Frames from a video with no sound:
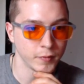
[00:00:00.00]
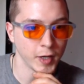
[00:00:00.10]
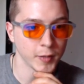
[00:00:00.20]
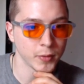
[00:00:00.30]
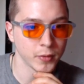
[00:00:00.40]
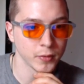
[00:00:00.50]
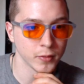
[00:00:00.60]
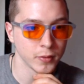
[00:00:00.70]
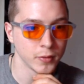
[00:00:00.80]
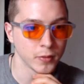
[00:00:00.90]
viable
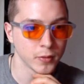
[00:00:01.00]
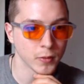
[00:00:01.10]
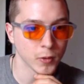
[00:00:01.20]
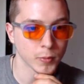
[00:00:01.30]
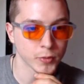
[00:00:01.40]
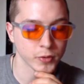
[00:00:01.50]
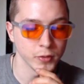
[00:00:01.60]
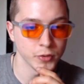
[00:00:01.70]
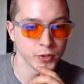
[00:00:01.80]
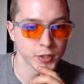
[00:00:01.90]
herbal
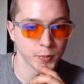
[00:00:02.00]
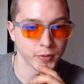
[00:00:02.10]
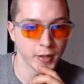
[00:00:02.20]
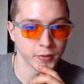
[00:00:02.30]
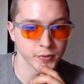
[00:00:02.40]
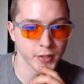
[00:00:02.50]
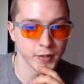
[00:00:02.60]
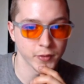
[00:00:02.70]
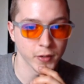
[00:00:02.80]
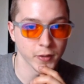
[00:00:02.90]
solutions, botanical
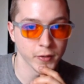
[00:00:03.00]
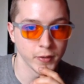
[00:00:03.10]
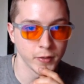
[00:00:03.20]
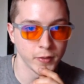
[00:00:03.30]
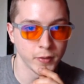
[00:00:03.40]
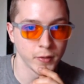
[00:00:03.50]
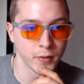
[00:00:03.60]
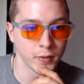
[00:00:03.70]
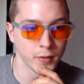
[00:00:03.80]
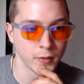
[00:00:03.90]
safeguard,
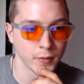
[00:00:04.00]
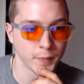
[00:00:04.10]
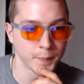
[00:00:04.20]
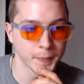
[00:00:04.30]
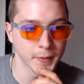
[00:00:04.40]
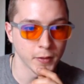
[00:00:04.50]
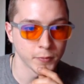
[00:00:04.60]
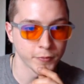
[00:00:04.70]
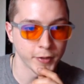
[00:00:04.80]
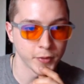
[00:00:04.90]

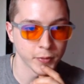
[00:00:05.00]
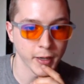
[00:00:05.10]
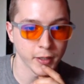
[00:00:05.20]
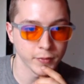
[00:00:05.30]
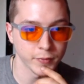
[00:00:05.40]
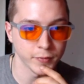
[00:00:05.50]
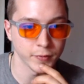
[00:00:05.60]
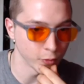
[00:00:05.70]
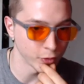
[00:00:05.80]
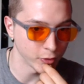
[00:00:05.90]
unrefined organic
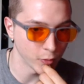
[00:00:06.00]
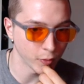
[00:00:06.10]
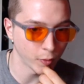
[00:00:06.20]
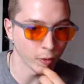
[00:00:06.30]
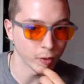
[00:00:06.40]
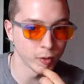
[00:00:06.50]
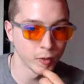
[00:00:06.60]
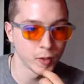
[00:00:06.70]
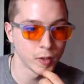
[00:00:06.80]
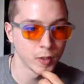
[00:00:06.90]
virgin coconut oil,
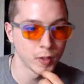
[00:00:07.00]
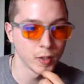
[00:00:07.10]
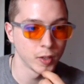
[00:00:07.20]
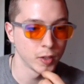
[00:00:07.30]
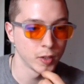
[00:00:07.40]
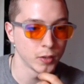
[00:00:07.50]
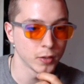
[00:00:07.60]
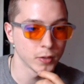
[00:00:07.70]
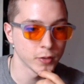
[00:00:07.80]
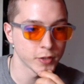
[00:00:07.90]

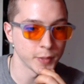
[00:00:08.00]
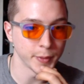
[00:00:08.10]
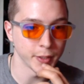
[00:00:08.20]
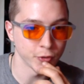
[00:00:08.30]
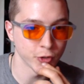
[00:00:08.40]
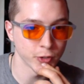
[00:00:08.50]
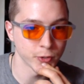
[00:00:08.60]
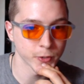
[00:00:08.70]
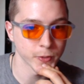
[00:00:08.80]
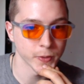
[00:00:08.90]
cinnamon and
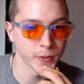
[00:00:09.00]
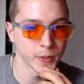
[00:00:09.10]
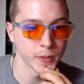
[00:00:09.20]
ginger.